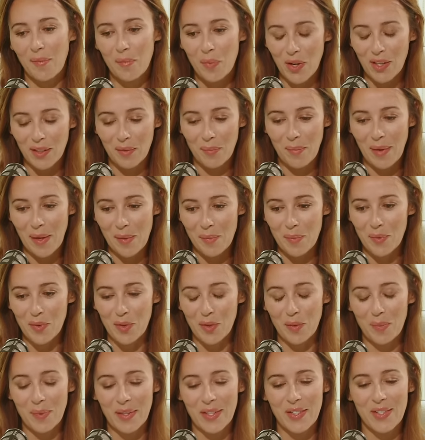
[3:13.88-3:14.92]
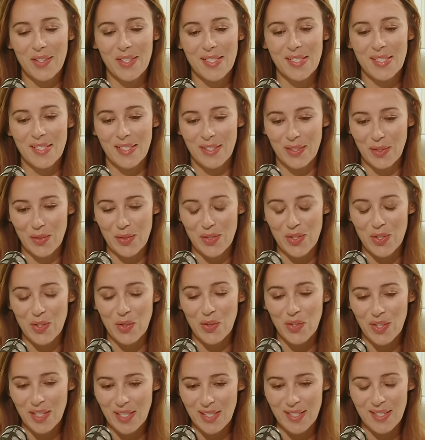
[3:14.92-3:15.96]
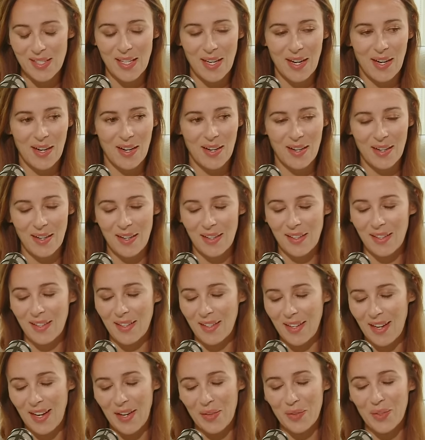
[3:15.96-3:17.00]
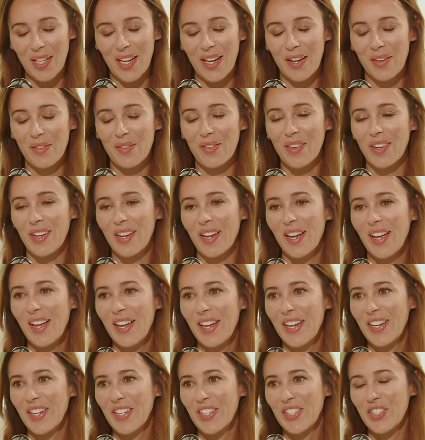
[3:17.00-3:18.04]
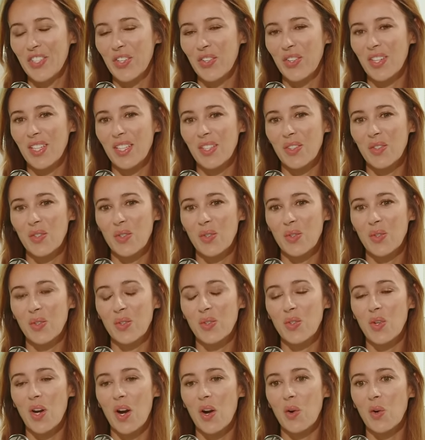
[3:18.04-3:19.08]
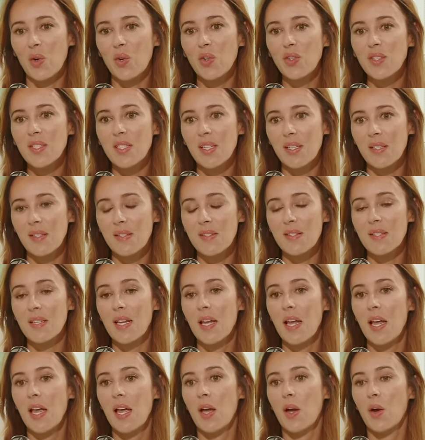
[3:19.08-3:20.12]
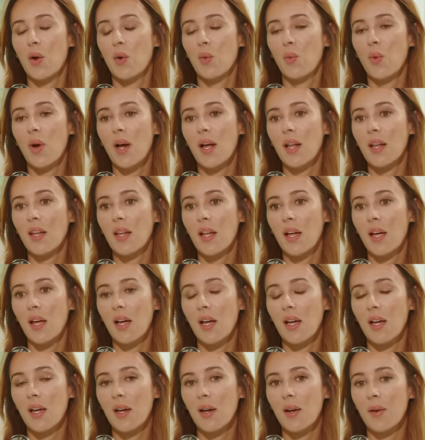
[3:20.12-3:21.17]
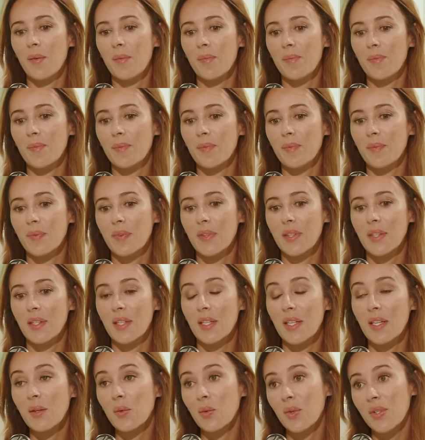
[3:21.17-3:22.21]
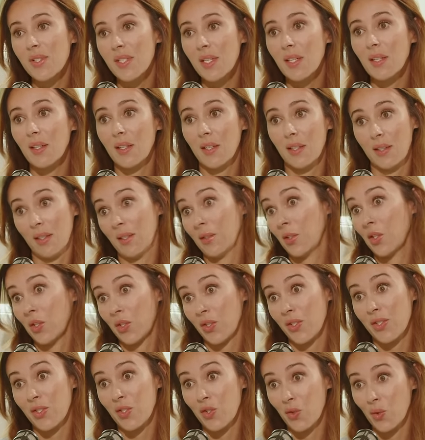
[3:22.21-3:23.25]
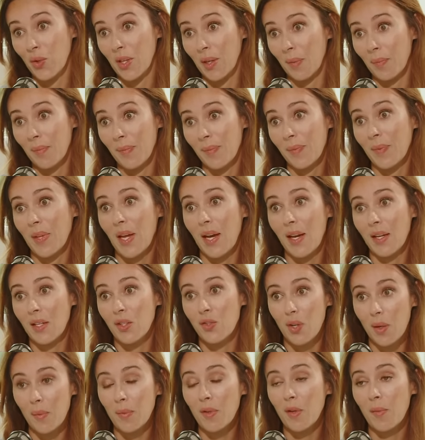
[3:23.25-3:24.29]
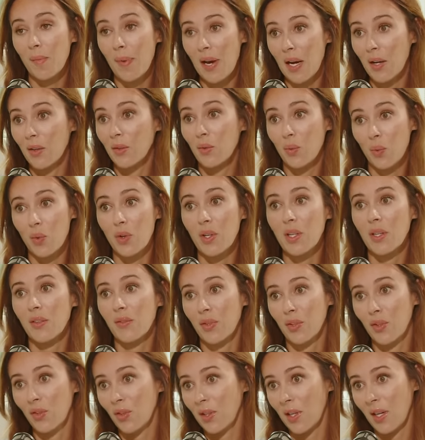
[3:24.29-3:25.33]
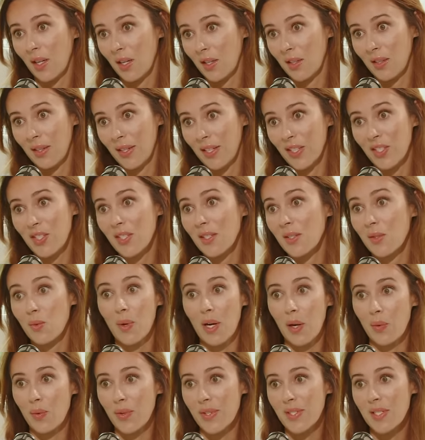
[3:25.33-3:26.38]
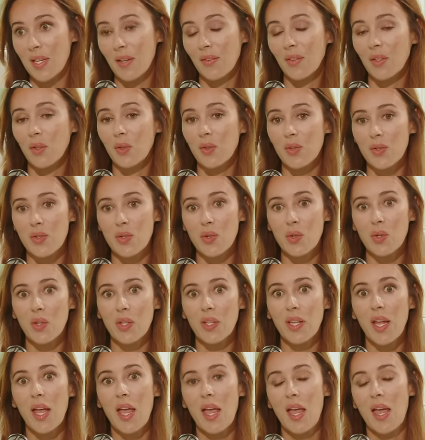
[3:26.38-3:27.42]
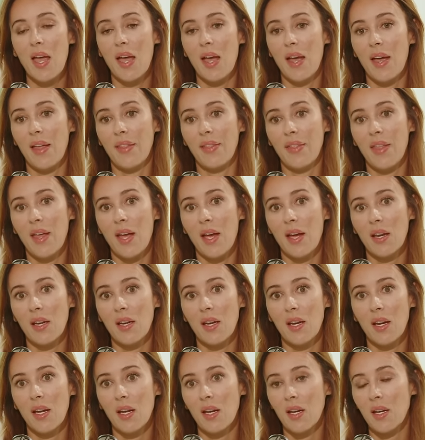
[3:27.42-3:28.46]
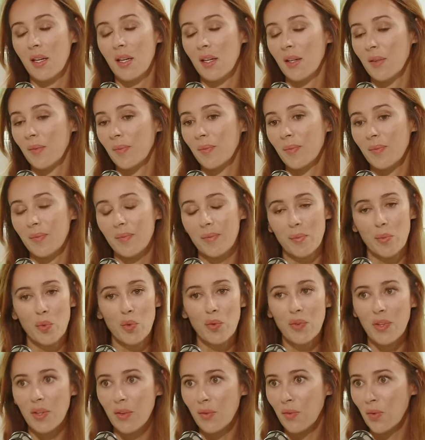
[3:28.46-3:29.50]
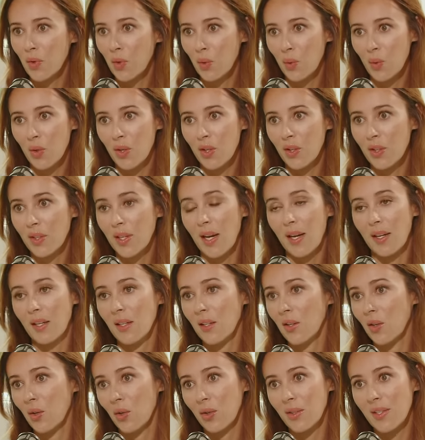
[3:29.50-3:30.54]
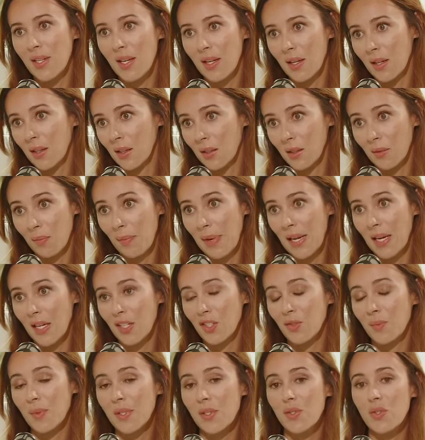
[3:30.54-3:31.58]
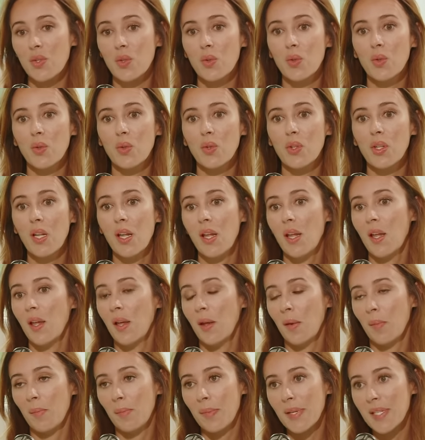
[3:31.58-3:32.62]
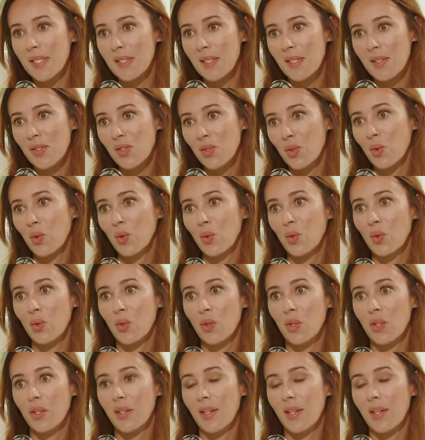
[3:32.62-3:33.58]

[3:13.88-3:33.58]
brought my book because the story is there and I would have showed it to our audience. Well, it was a little girl's dream. I dreamt about working for the United Nations when I was 7 years old. And then moving forward, I did a hotel management school, business school,